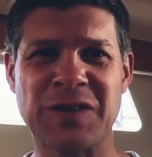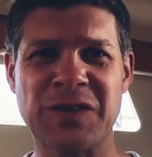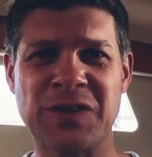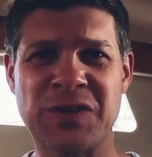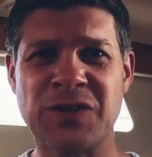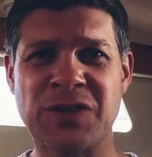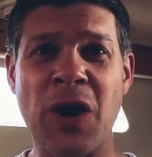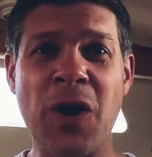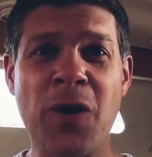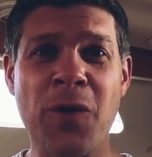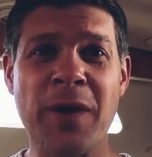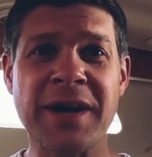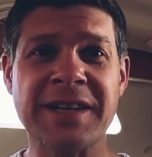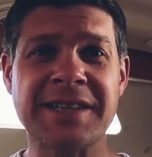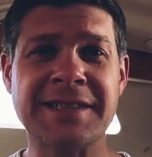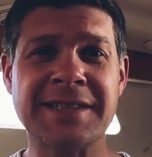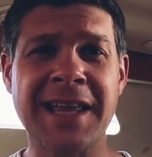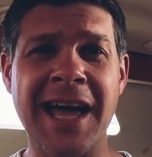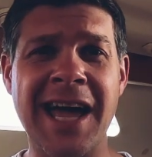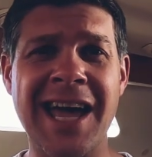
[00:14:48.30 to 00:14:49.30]
So
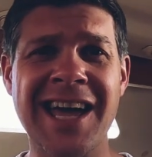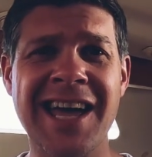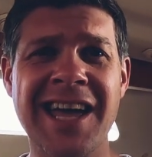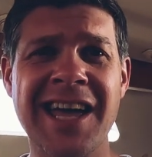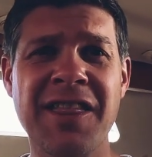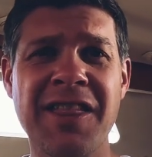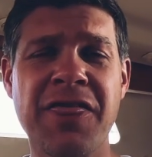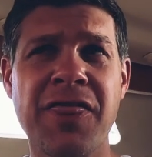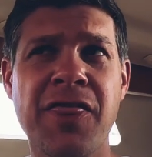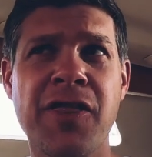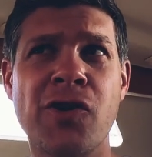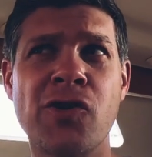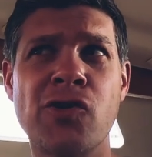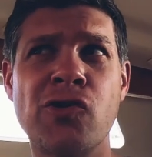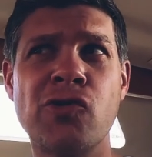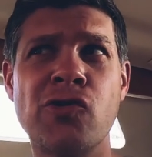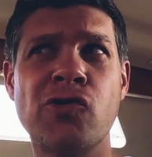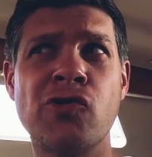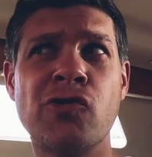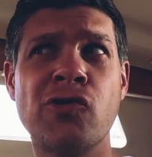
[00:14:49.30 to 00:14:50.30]
it's day
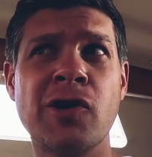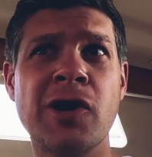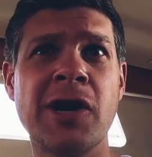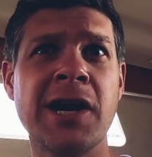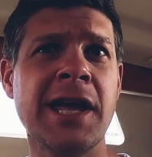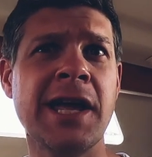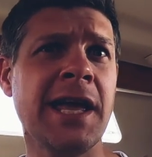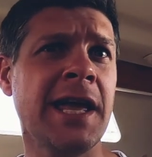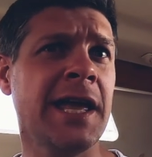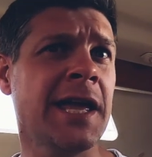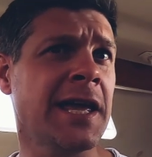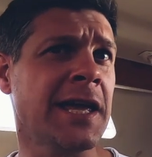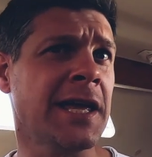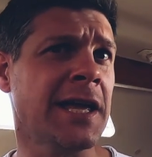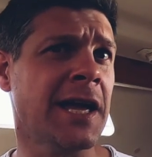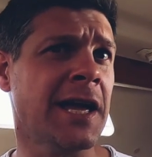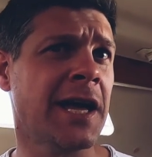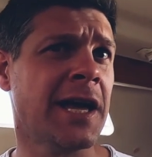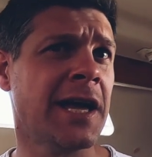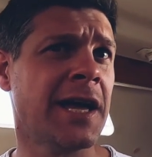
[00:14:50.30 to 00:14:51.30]

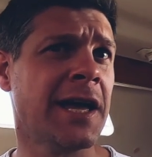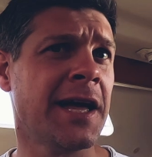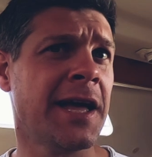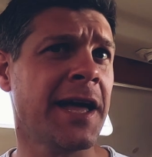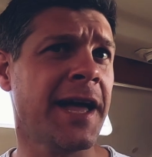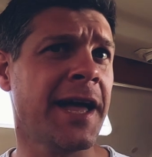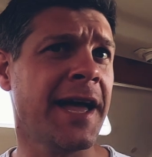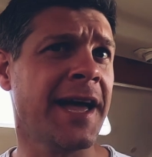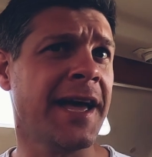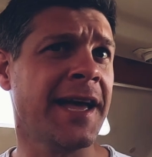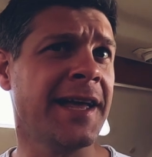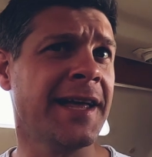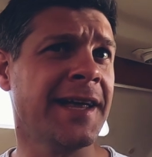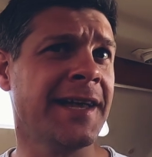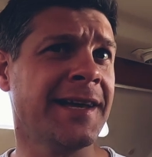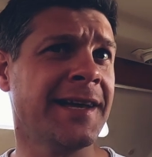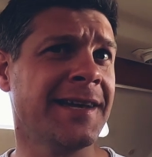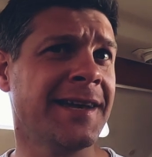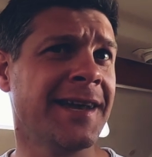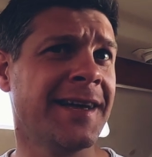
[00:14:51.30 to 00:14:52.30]
3
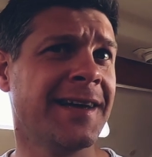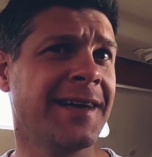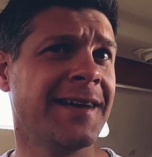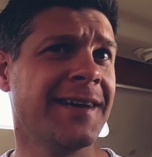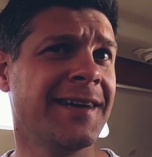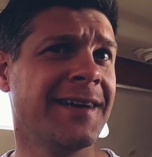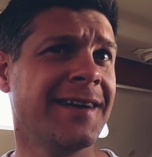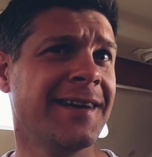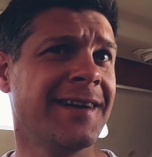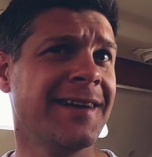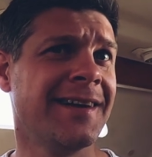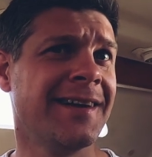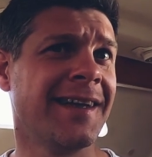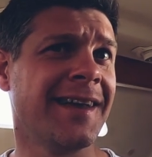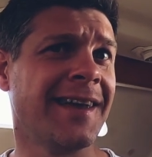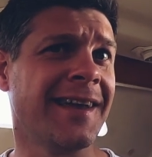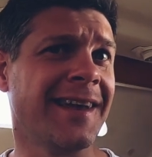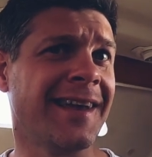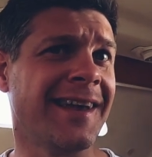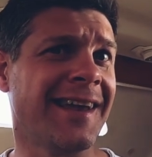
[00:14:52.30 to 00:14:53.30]
in
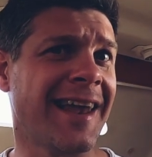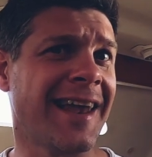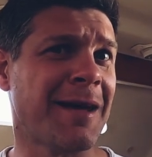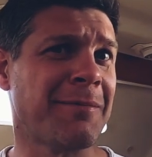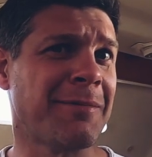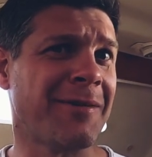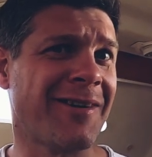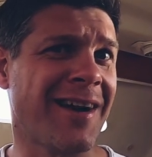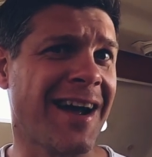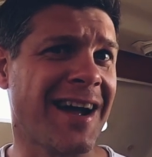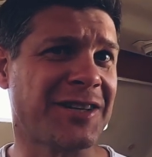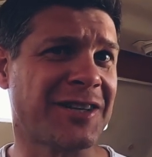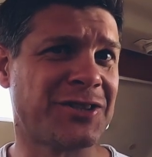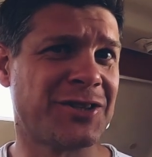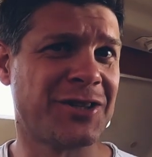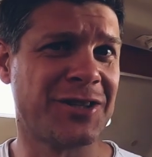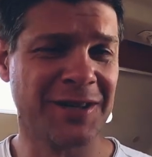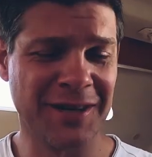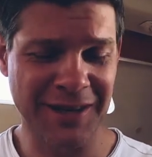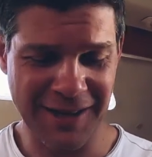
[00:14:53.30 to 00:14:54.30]

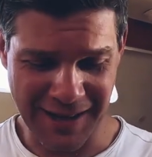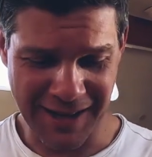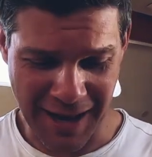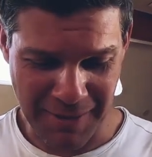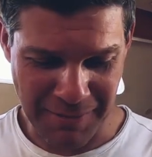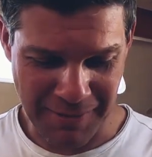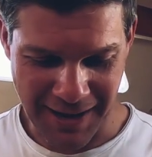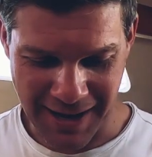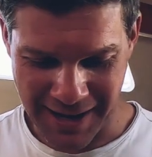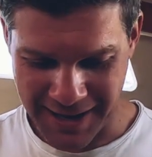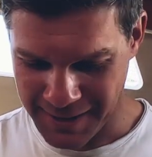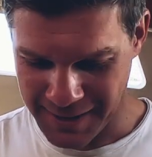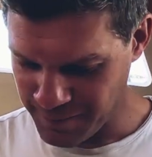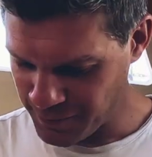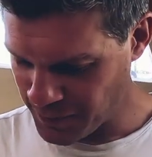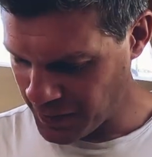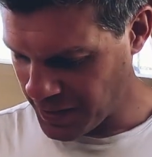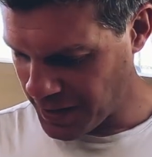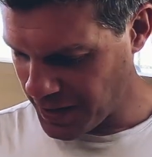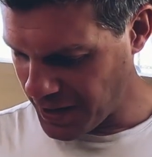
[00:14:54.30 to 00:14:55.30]
Labarak.
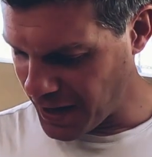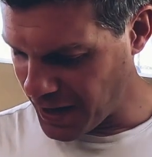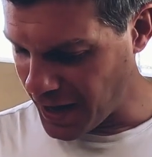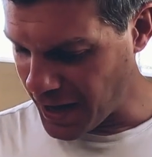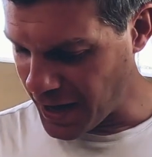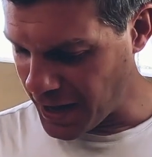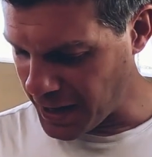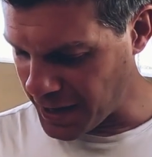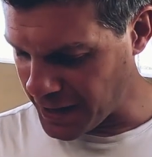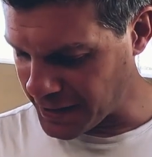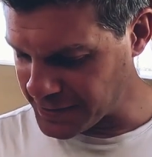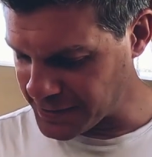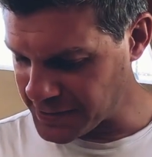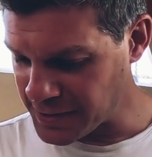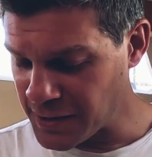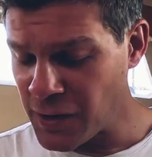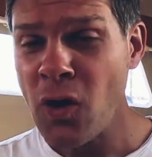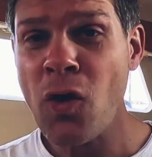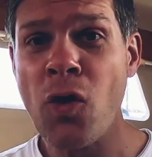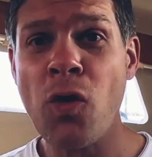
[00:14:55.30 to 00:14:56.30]
And
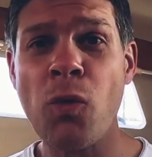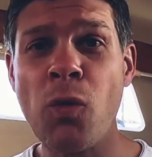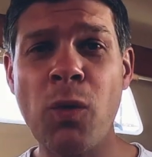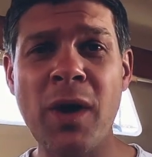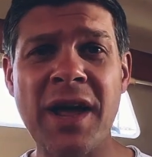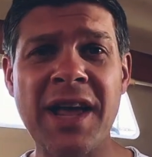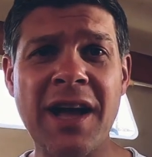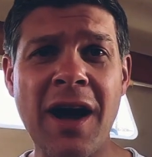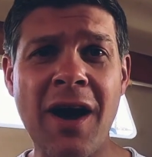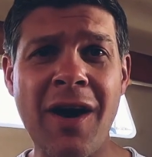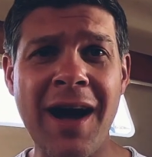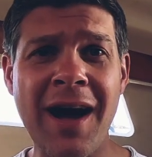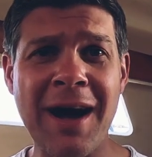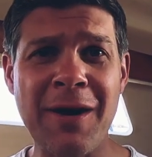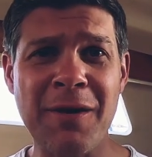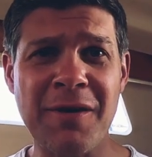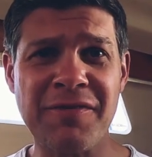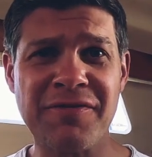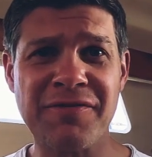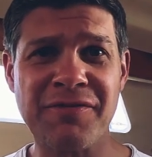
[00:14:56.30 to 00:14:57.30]
We are
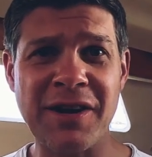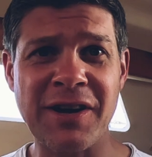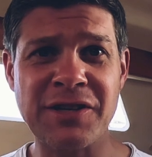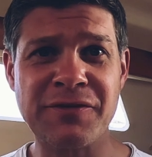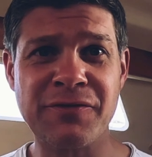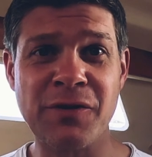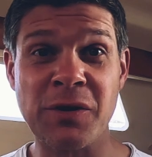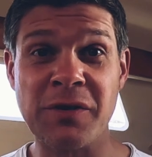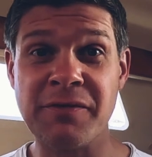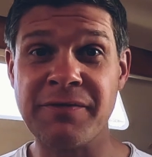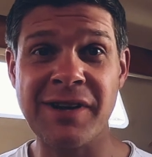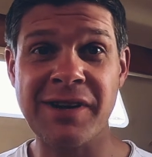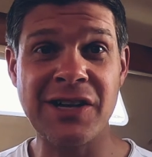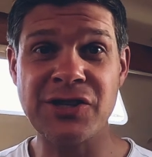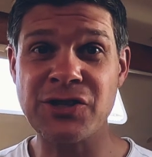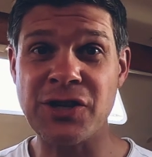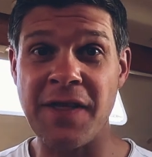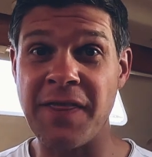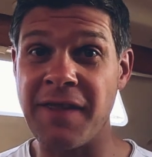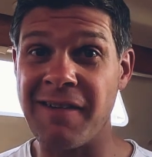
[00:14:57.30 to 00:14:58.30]
out of fresh fruit and
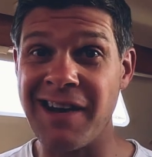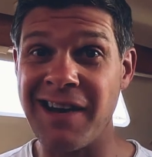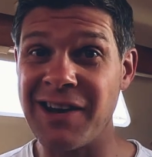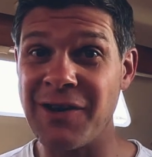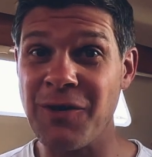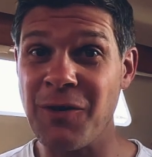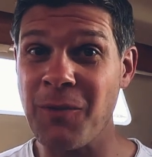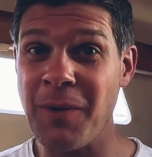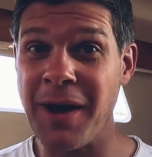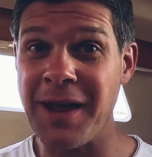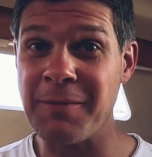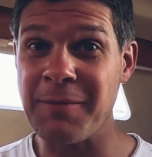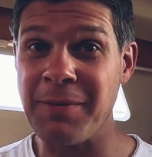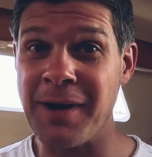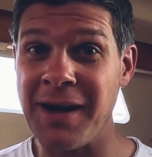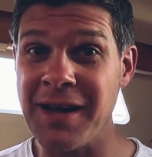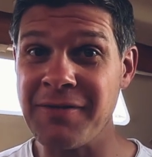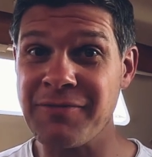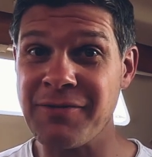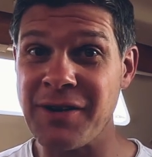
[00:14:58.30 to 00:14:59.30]
veg, and there ain't nowhere to
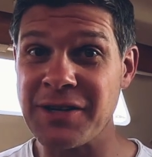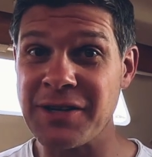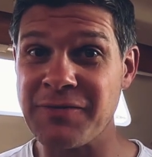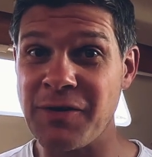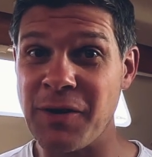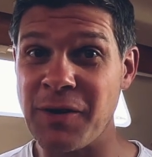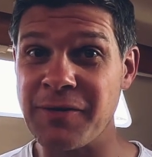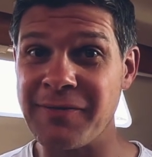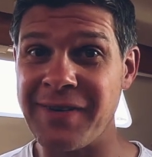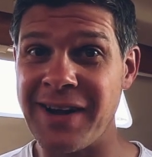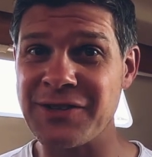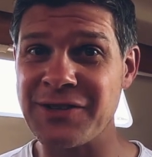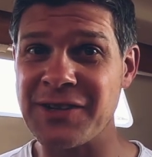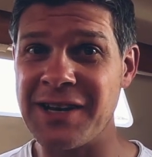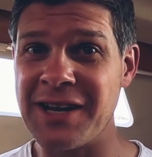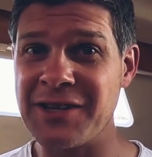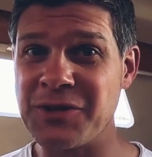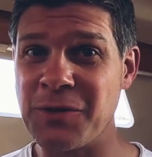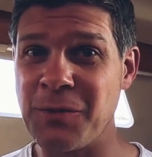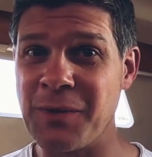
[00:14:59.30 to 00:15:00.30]
buy fresh fruit and veg
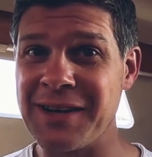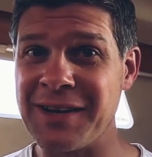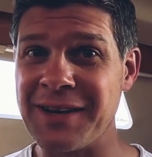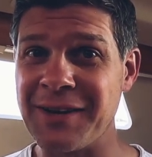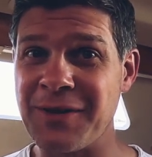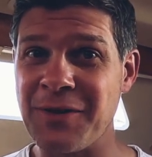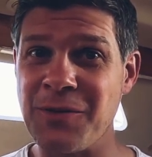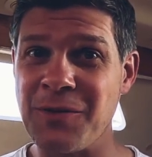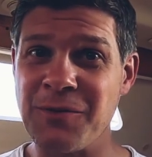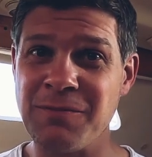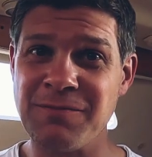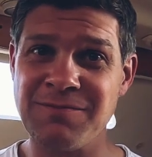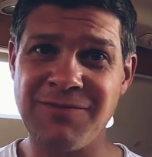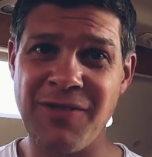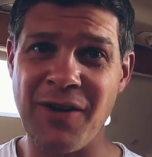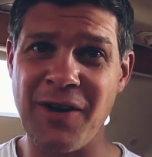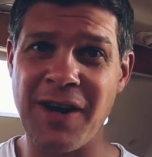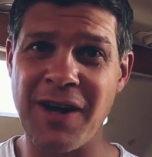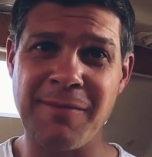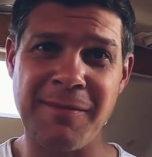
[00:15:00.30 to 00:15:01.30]
unless you're willing to go
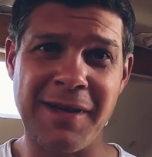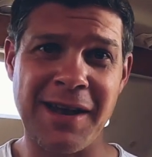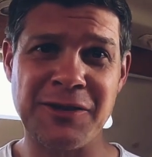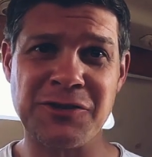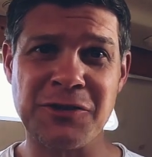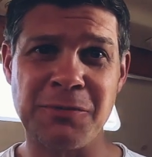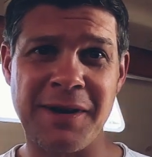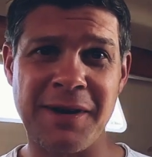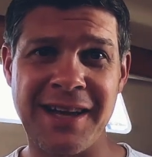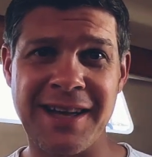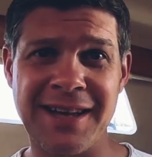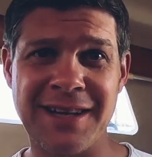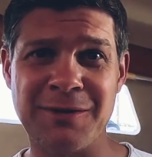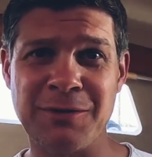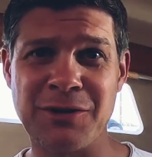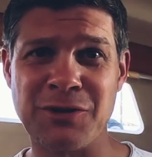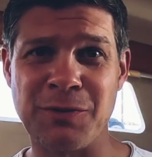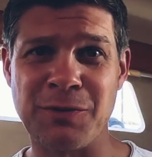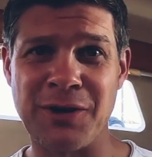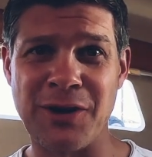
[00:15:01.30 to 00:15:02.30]
30 minutes up a hill,
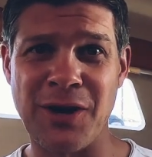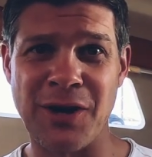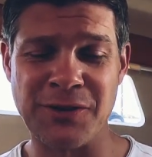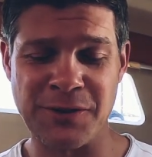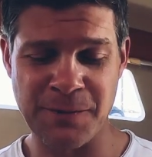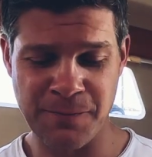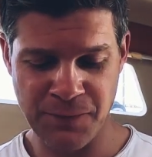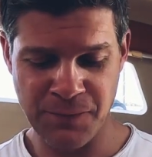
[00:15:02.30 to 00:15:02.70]
which we're not.